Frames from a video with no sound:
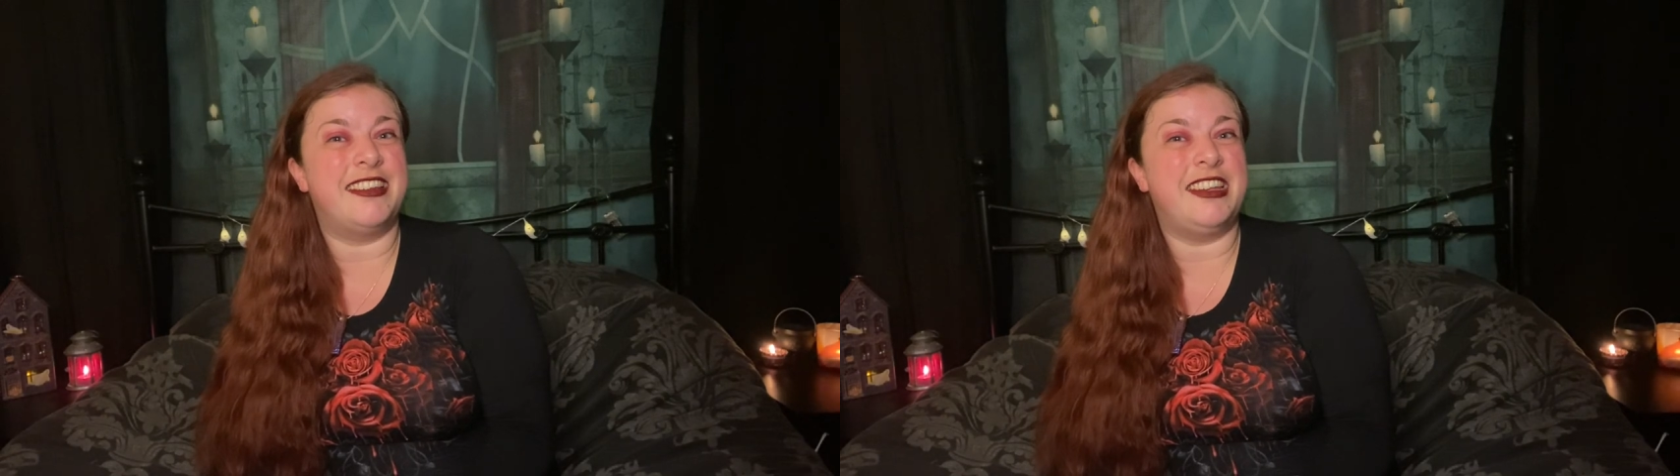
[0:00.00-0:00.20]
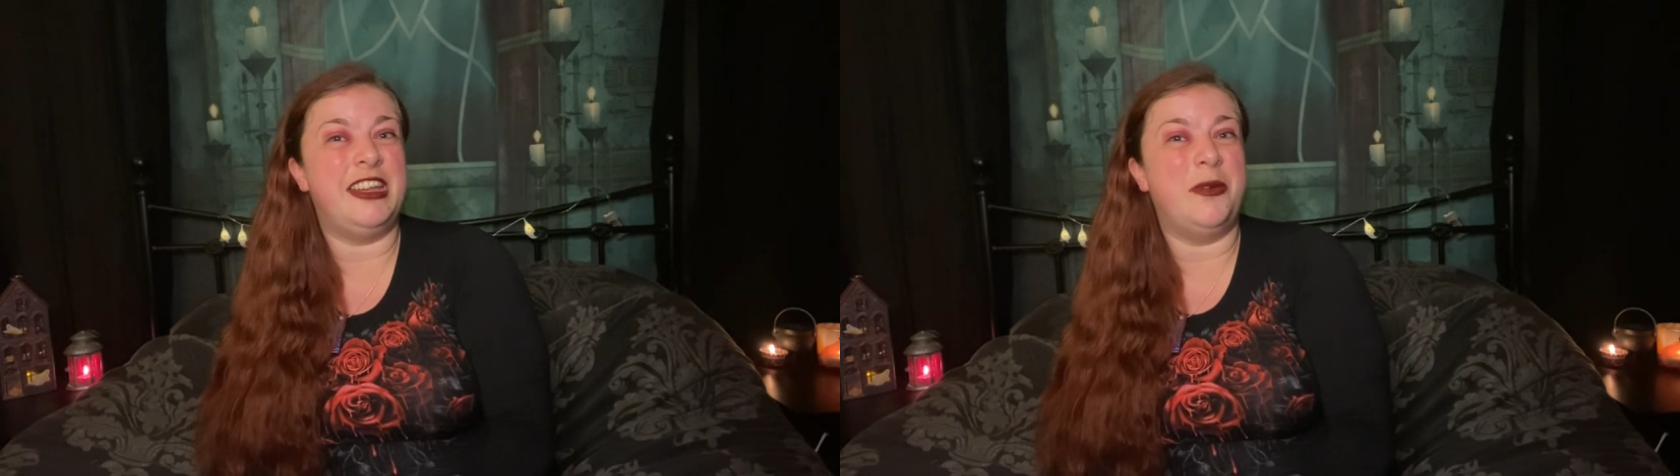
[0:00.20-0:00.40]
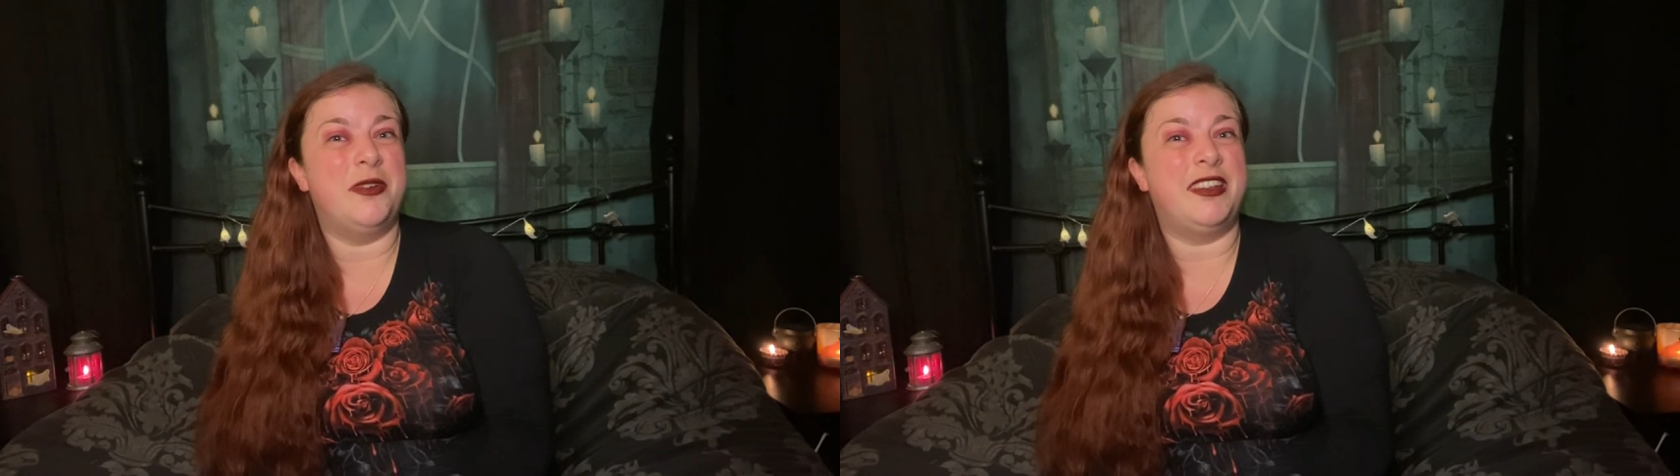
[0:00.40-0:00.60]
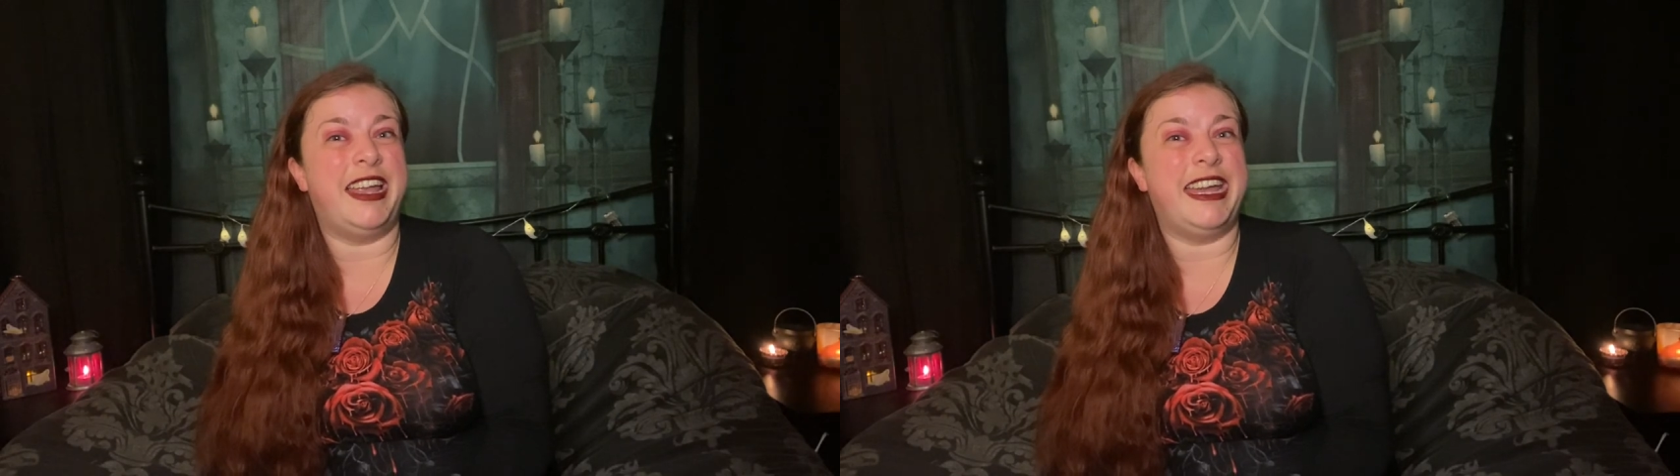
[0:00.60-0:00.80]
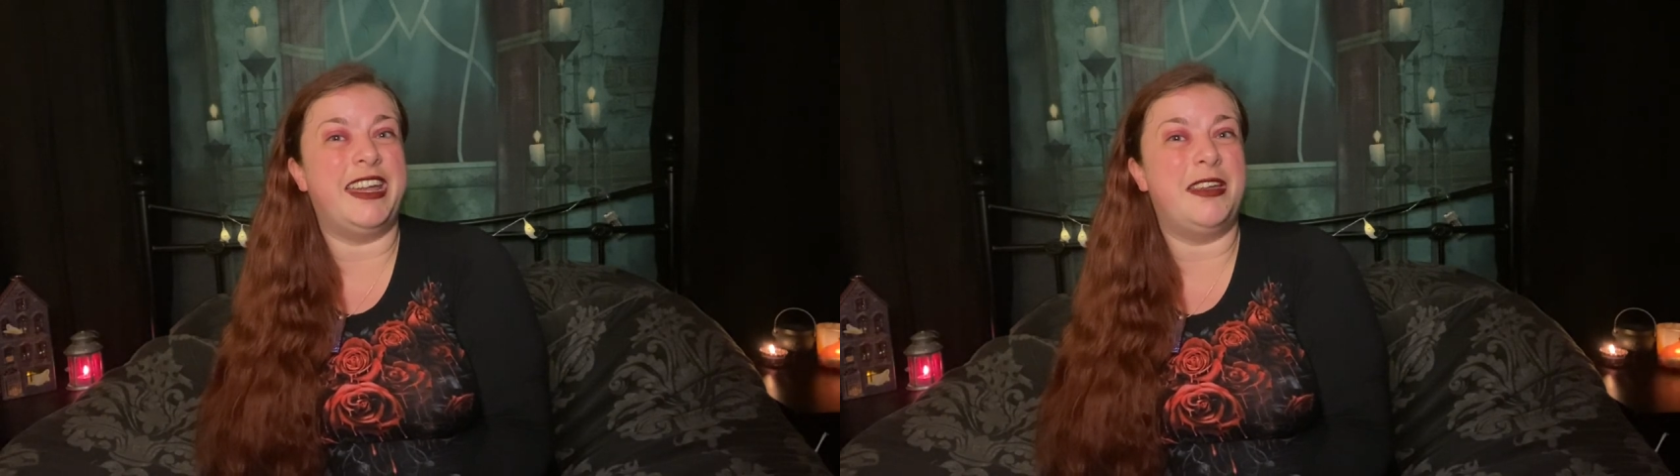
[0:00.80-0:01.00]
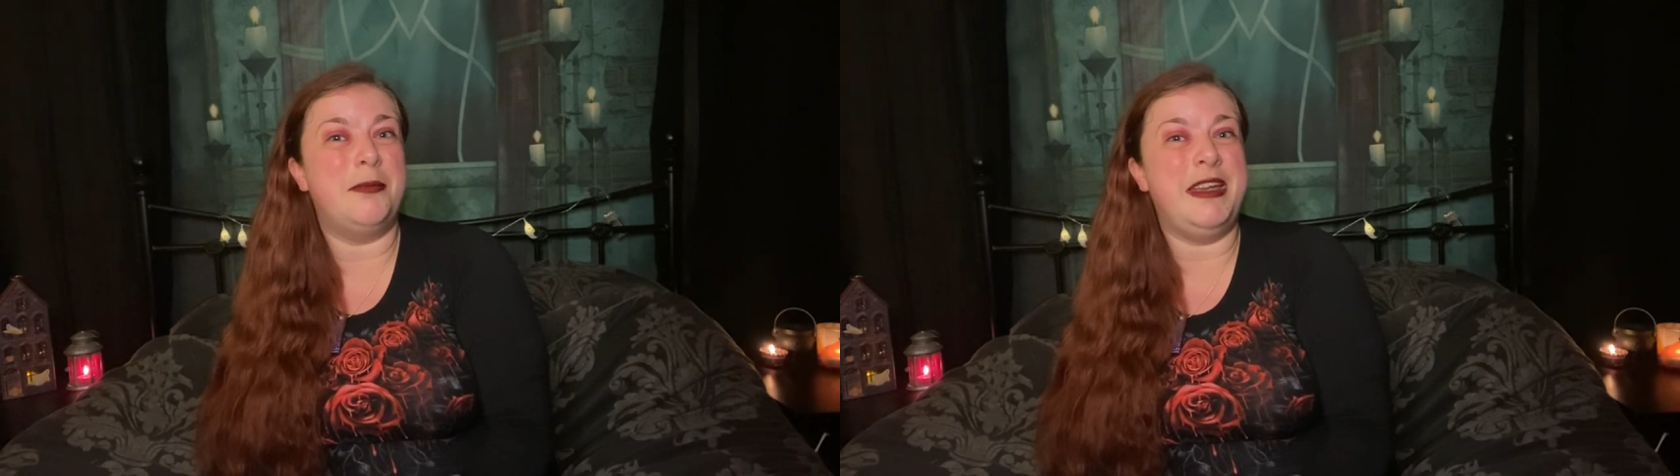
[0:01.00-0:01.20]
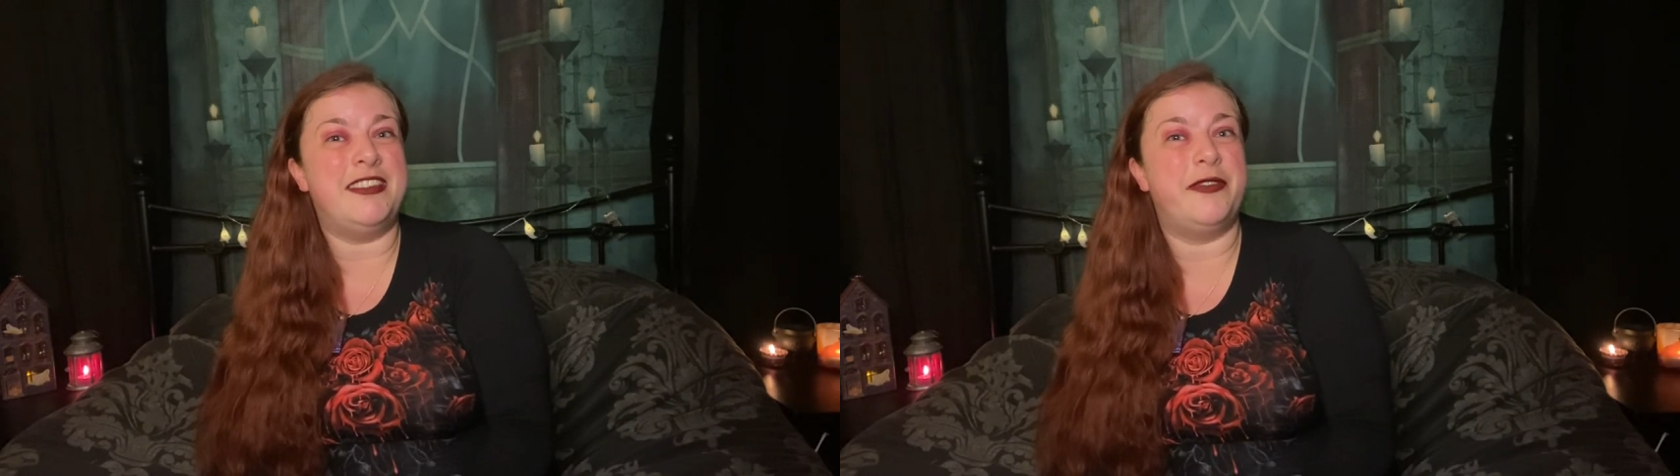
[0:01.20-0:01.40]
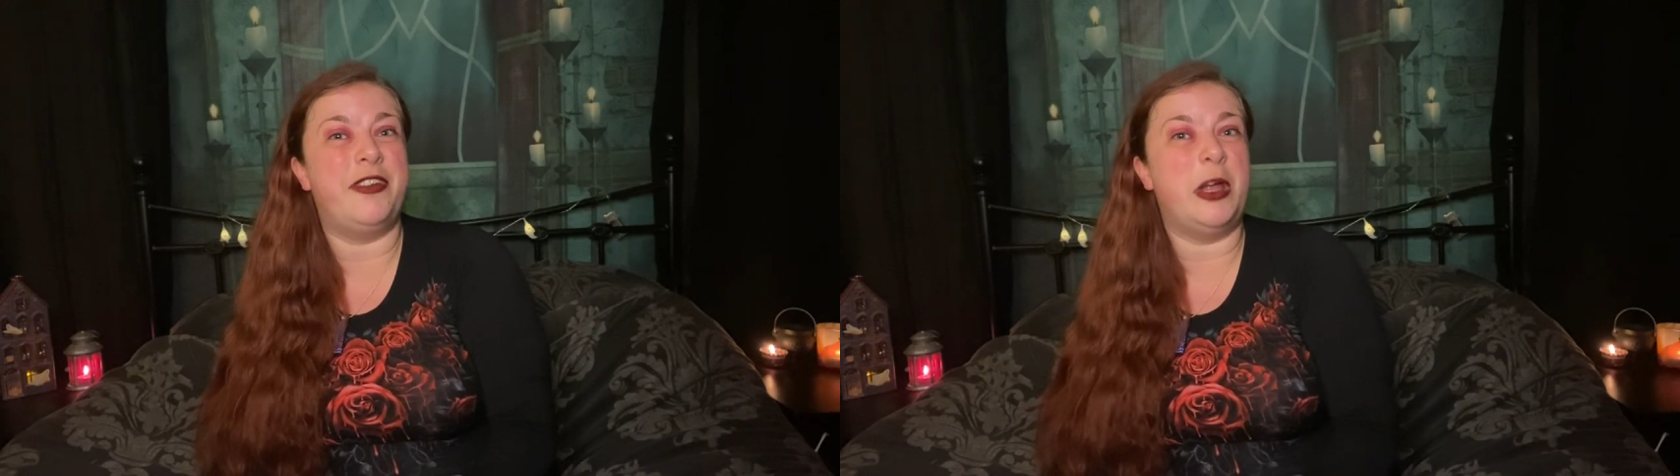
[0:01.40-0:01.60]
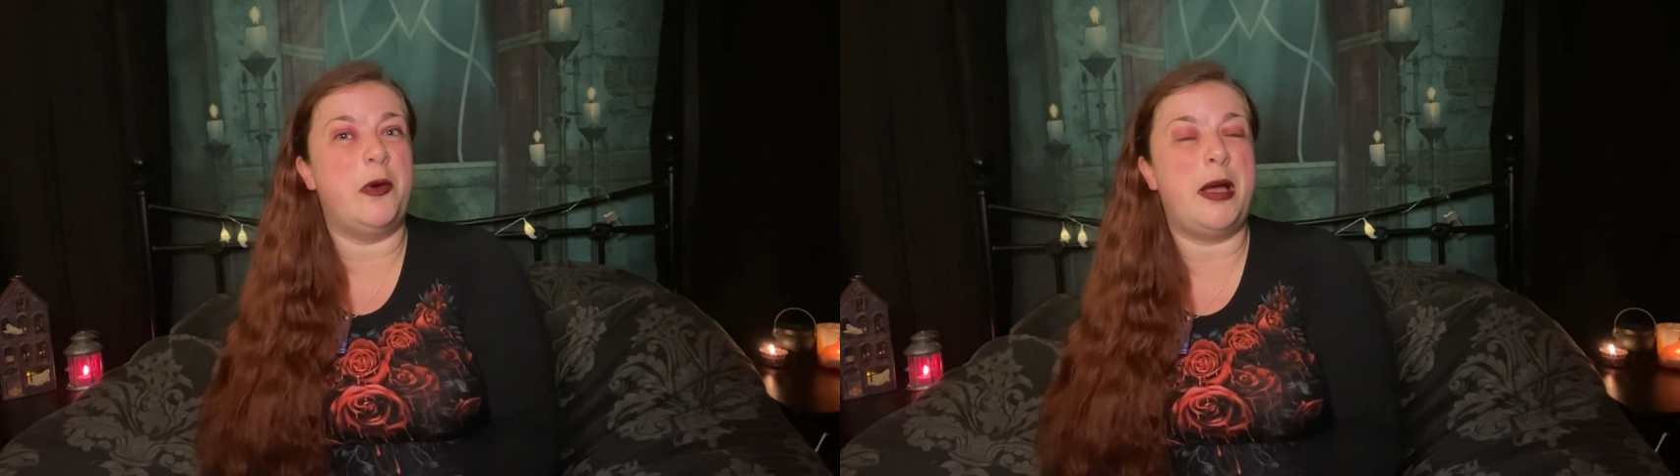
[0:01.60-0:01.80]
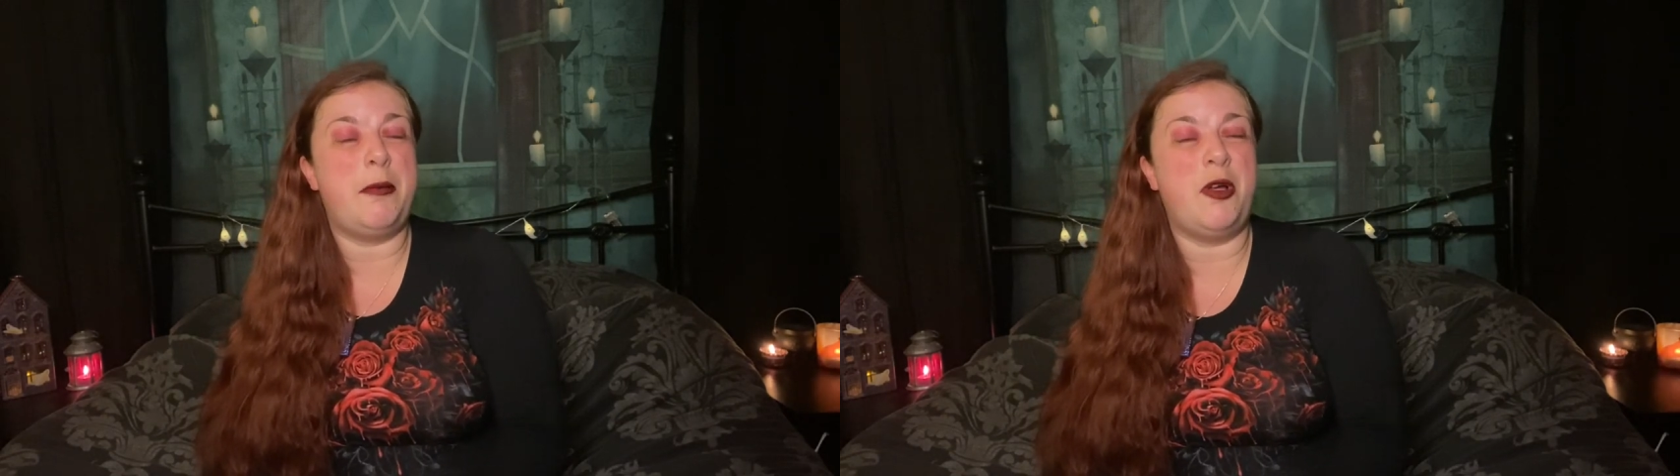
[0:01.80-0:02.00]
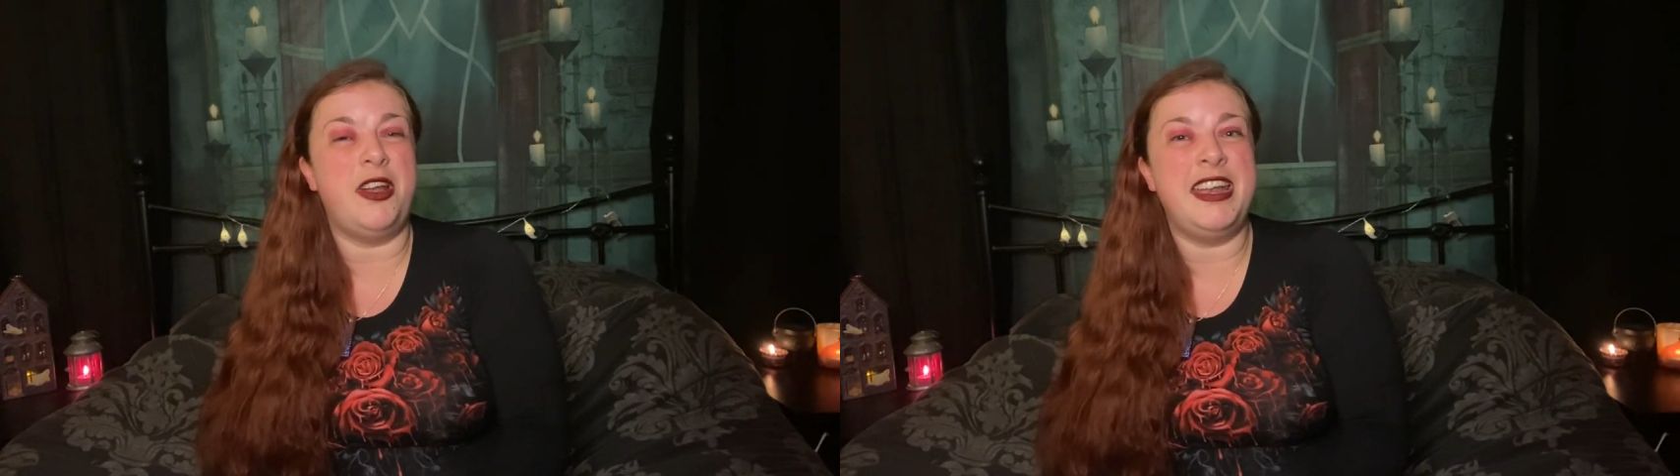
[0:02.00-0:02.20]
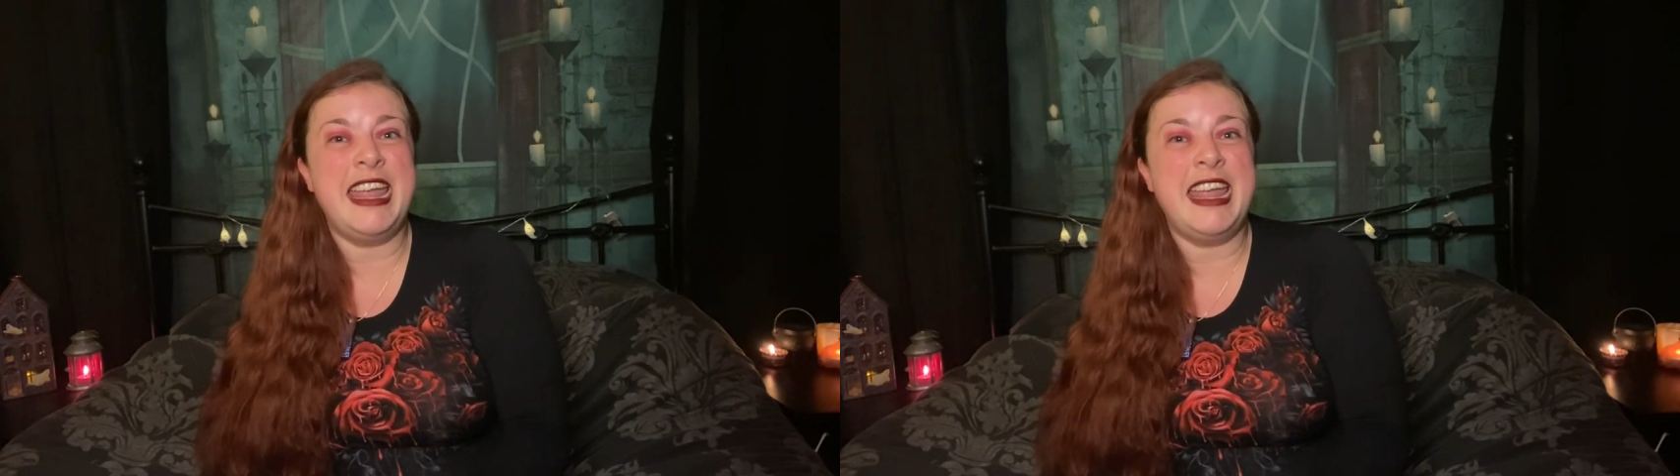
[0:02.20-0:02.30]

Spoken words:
you would like me to follow up on,